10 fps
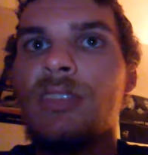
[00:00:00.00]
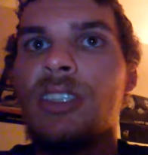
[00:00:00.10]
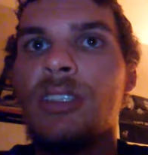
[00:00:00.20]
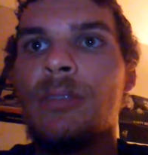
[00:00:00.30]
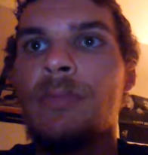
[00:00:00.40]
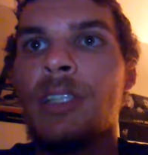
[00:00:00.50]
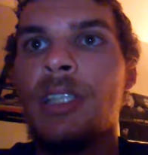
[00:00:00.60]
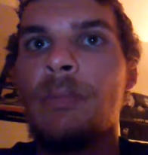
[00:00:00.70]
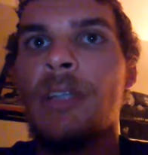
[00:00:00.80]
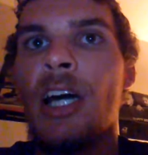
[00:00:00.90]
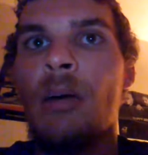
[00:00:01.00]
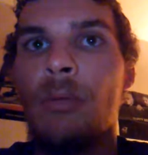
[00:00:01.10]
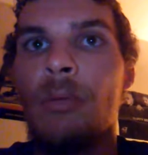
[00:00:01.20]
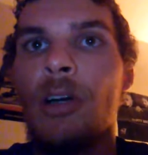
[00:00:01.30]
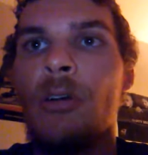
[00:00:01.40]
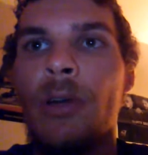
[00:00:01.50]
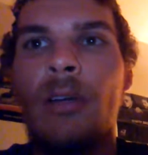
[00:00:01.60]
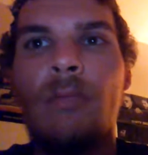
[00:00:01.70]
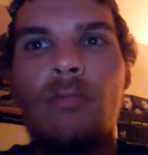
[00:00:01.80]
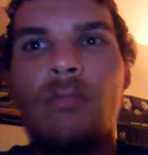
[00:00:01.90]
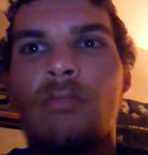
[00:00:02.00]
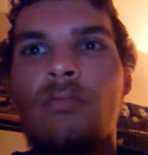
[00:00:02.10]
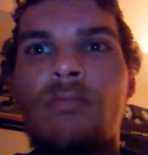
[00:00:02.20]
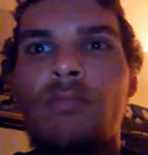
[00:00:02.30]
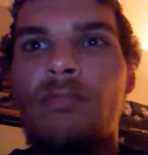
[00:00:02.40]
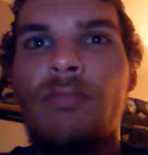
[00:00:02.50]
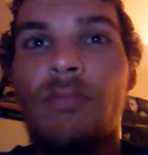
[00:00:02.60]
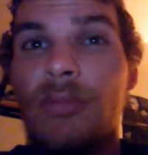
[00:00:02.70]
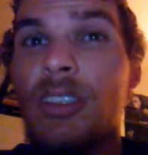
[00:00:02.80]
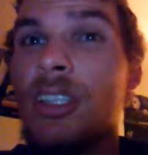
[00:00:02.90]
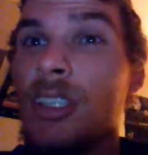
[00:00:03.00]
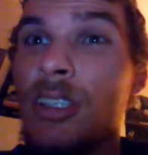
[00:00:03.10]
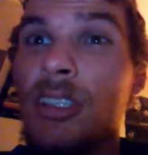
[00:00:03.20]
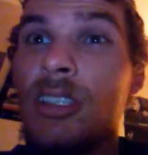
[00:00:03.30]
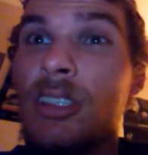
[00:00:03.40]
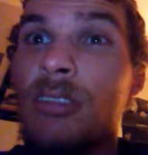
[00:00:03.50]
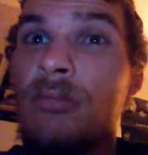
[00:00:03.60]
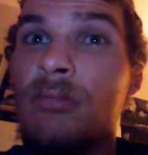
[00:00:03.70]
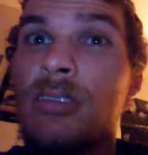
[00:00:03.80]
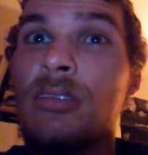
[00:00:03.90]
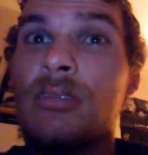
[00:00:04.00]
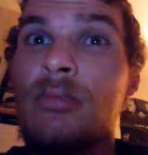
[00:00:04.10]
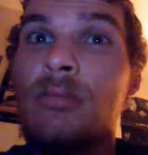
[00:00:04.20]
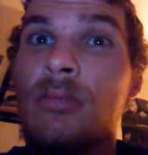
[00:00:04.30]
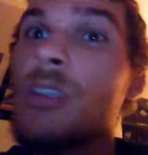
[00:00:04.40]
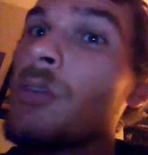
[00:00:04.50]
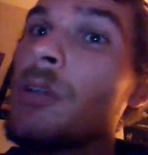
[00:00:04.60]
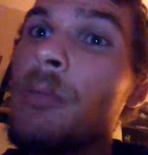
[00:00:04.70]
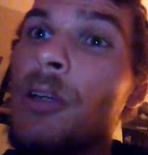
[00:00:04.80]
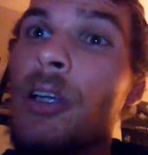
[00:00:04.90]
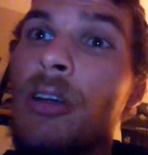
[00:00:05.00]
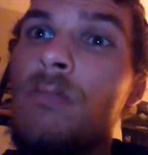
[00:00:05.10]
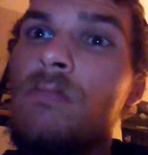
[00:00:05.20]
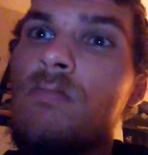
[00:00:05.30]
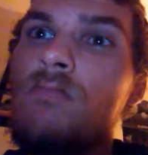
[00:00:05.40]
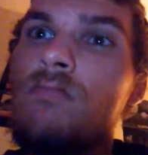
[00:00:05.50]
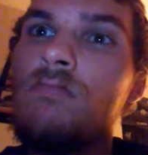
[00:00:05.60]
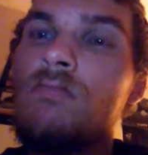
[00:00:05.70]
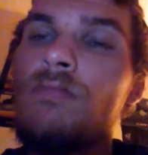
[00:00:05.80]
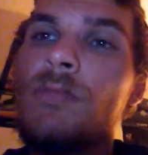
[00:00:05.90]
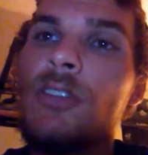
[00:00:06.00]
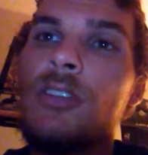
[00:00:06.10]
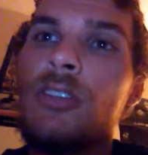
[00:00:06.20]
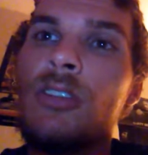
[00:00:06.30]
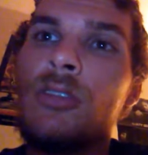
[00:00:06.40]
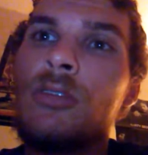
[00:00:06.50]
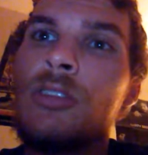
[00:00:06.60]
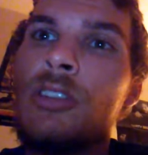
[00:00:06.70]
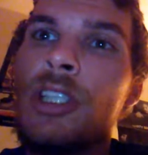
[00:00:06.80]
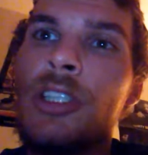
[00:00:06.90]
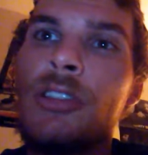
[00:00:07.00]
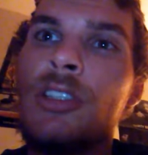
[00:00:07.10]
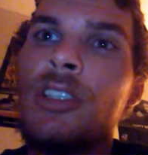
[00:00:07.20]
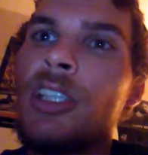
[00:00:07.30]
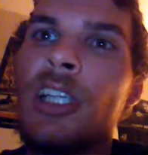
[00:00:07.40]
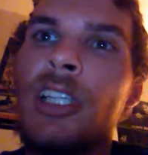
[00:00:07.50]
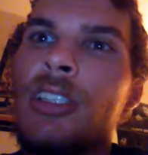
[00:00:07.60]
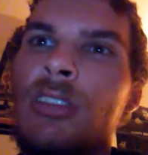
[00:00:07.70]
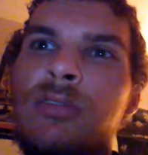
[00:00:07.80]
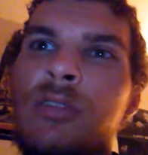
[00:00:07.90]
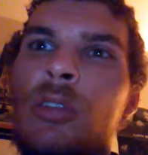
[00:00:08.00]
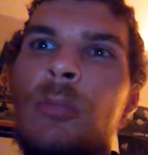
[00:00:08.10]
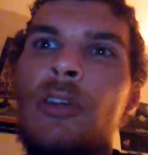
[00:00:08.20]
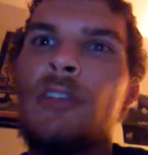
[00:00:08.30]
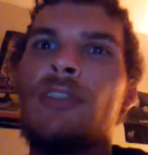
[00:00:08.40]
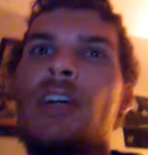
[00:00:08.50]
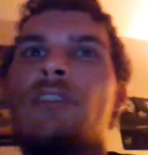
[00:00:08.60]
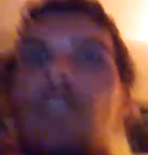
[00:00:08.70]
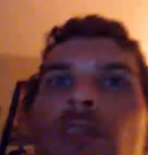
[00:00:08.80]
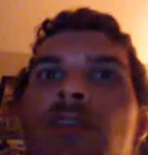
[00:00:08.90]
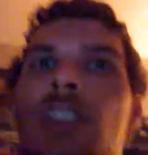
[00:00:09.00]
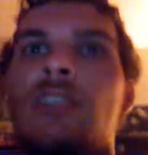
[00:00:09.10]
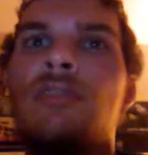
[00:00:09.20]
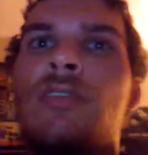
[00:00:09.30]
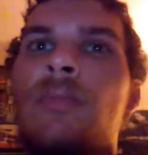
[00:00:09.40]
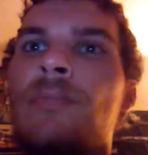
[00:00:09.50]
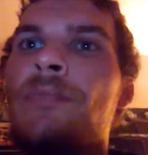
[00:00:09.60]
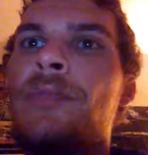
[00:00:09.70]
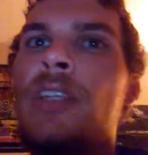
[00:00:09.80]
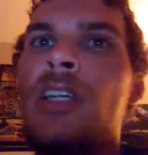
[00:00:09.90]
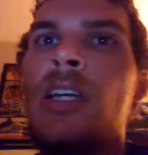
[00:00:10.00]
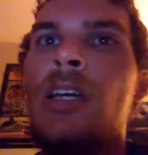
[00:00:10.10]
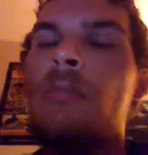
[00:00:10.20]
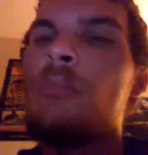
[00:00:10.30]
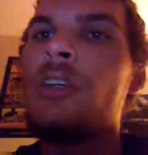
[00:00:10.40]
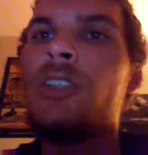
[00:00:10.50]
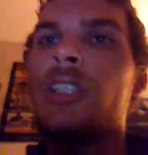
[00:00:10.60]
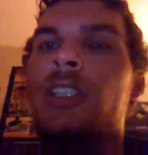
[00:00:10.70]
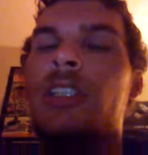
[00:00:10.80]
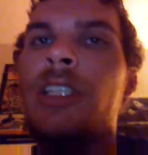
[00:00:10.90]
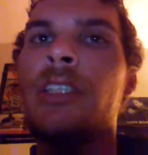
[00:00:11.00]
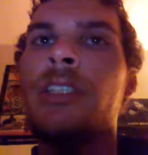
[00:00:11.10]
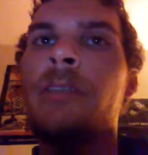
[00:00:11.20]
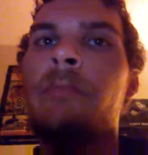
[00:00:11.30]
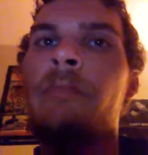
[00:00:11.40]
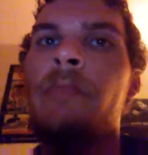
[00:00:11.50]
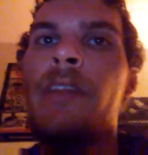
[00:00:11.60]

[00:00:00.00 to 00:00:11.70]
to keep the album going. And it's going pretty good. So, Stranger Inside gets a 4.5 out of 5. Melody's decent.